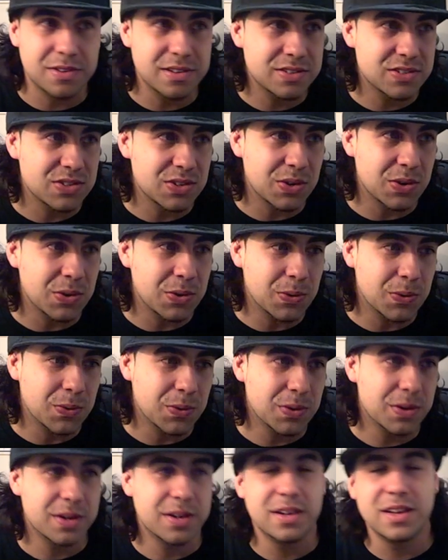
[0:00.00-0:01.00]
So,
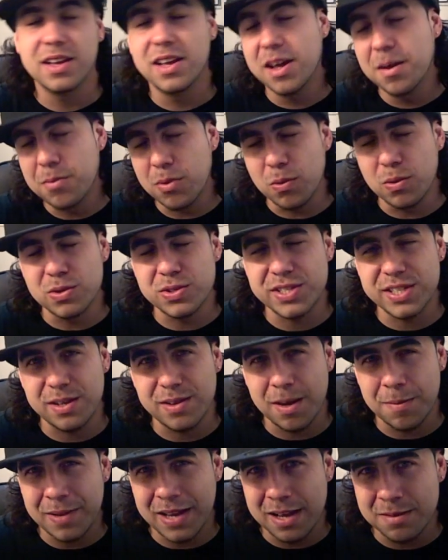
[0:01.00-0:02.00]
but we'll
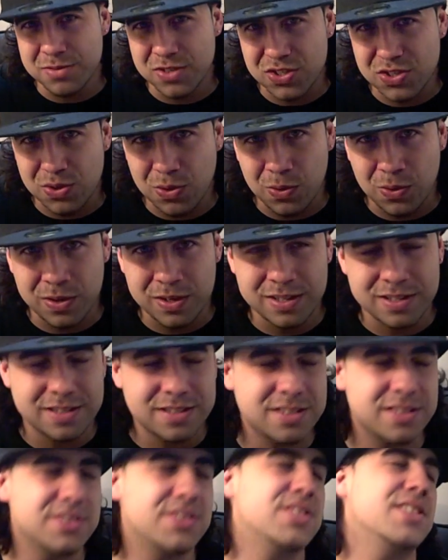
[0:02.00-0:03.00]
see. I mean, I'm just throwing
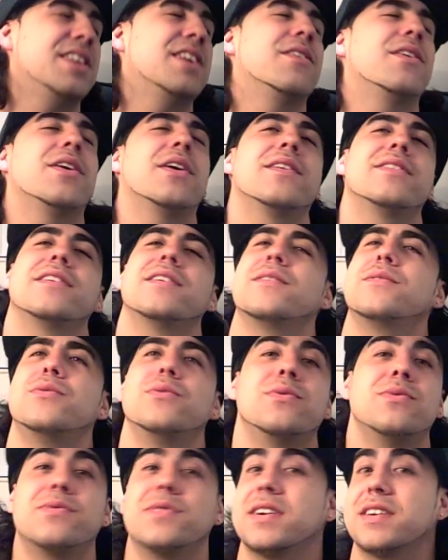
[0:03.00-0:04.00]
the scenario out there.
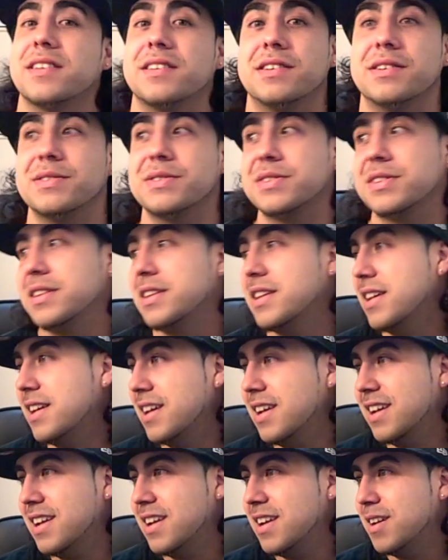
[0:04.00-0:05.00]
Who fucking knows?
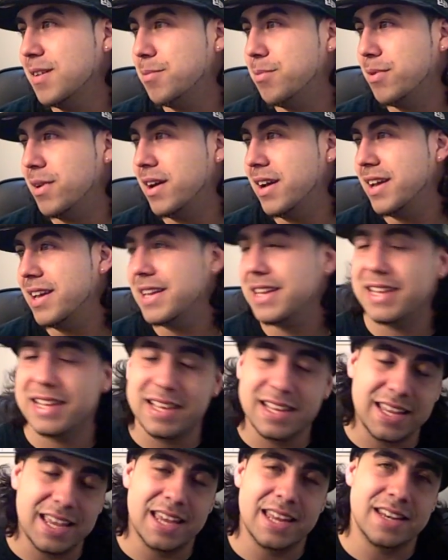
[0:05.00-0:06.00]
But
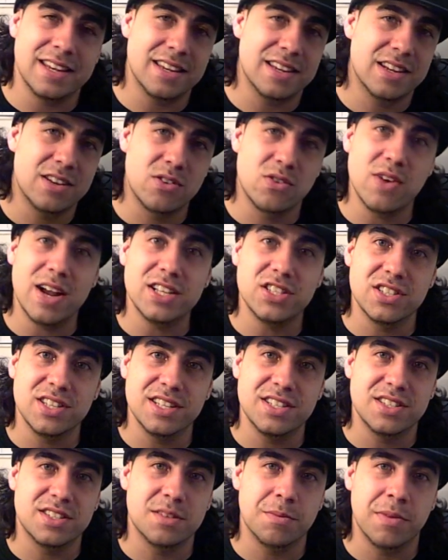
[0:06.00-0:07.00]
again,
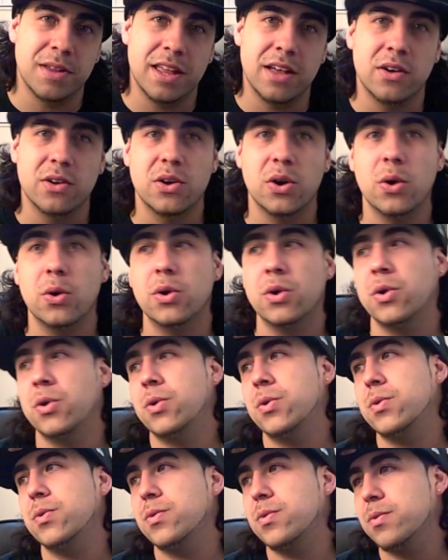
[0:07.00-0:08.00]
congratulations to Miguel
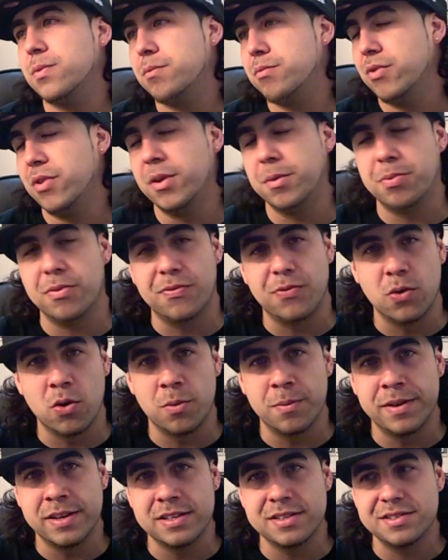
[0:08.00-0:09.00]
Cotto. Brilliant
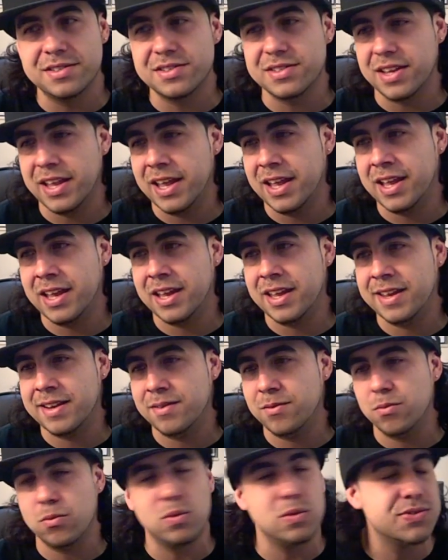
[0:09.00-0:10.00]
performance, and
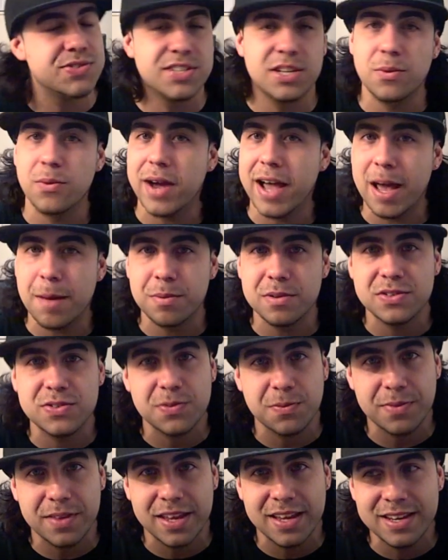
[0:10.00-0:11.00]
we'll see what happens
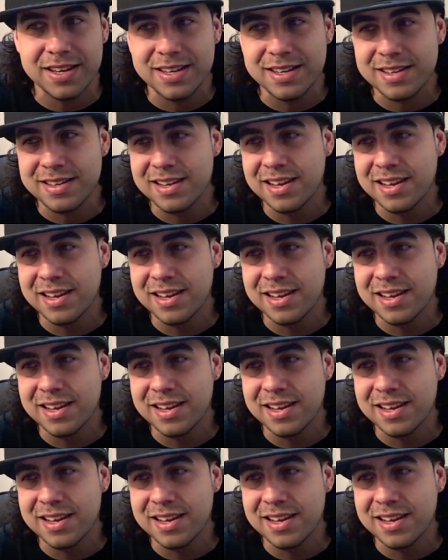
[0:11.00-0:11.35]
from then.